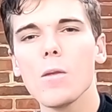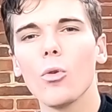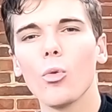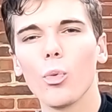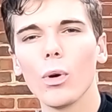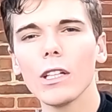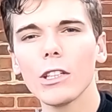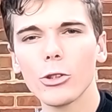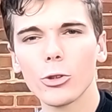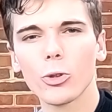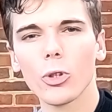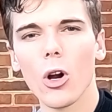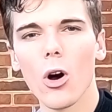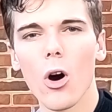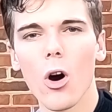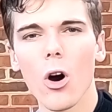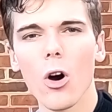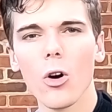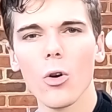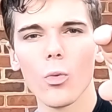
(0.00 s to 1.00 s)
will
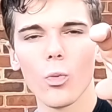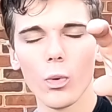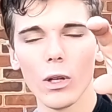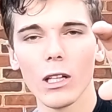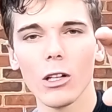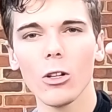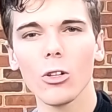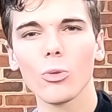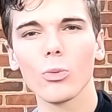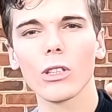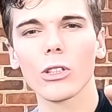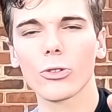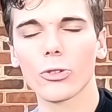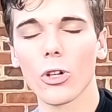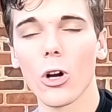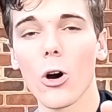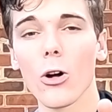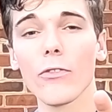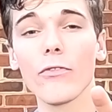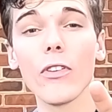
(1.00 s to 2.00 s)

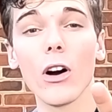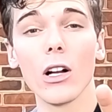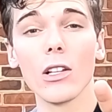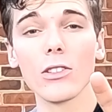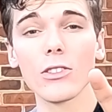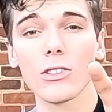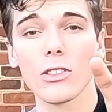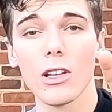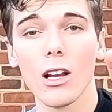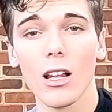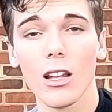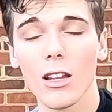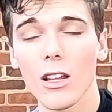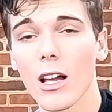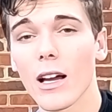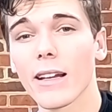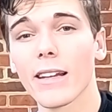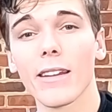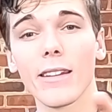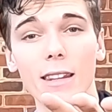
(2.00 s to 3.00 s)
withdraw funds
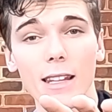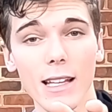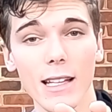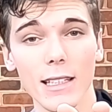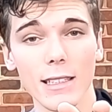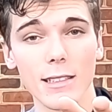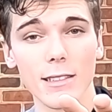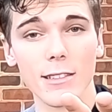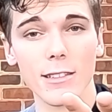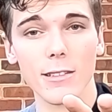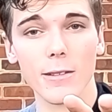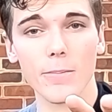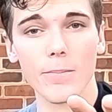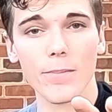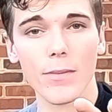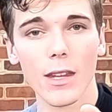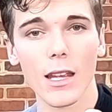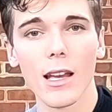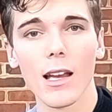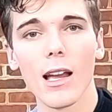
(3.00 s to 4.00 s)
like this,
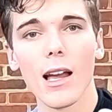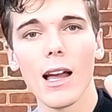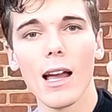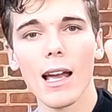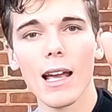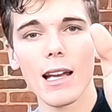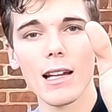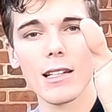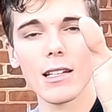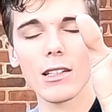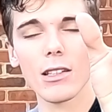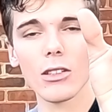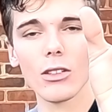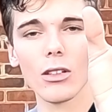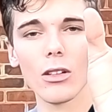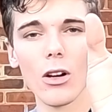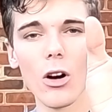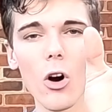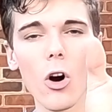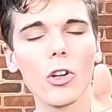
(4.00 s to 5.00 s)
and
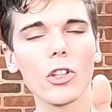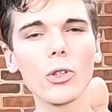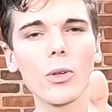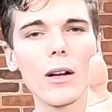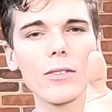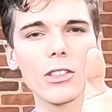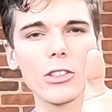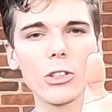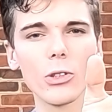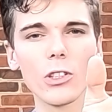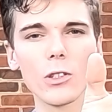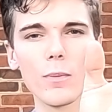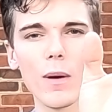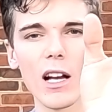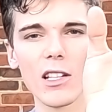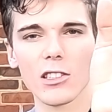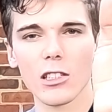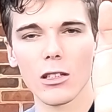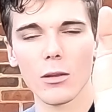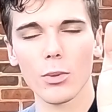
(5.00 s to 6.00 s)
all you have to do is
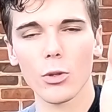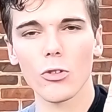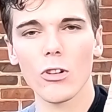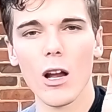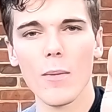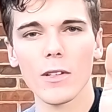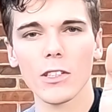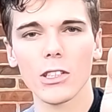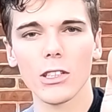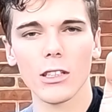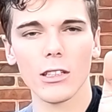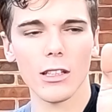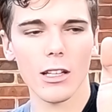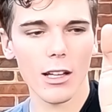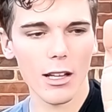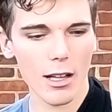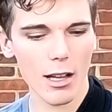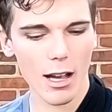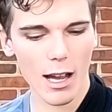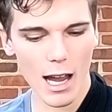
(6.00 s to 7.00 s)
pass in a parameter
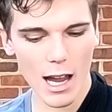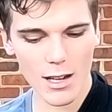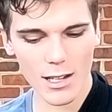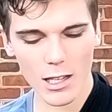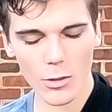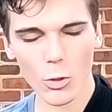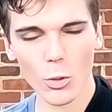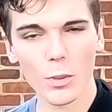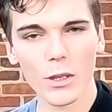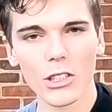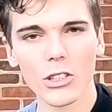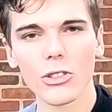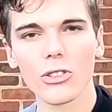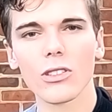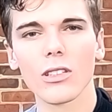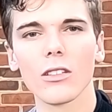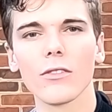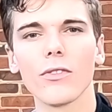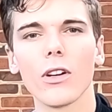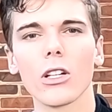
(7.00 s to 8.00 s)
and it will be used
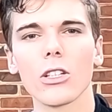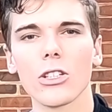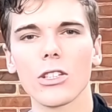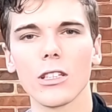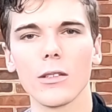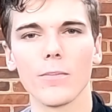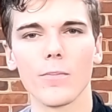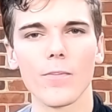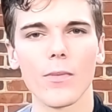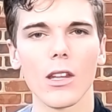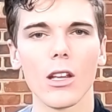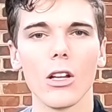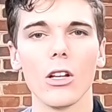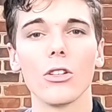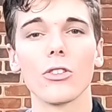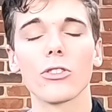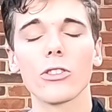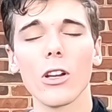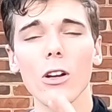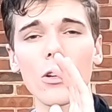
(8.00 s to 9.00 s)
in the function.
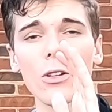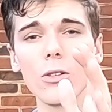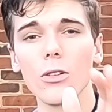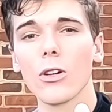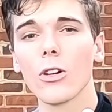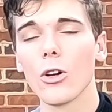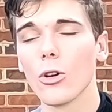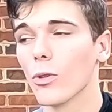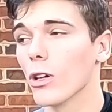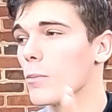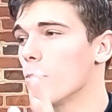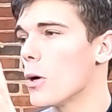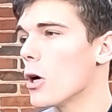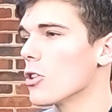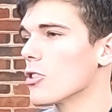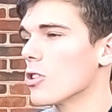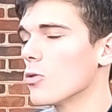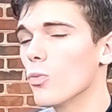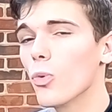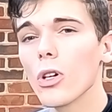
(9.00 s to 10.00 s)
So when
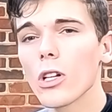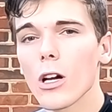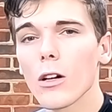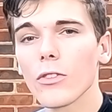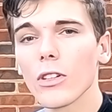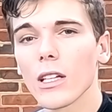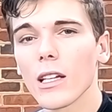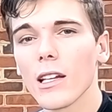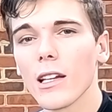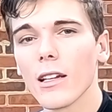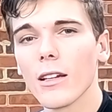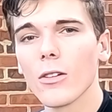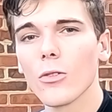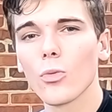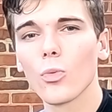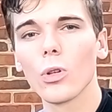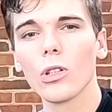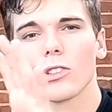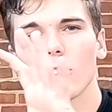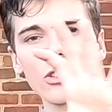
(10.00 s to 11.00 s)
person 1 over here
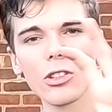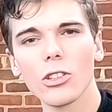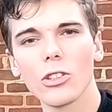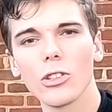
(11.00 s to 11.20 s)
wants to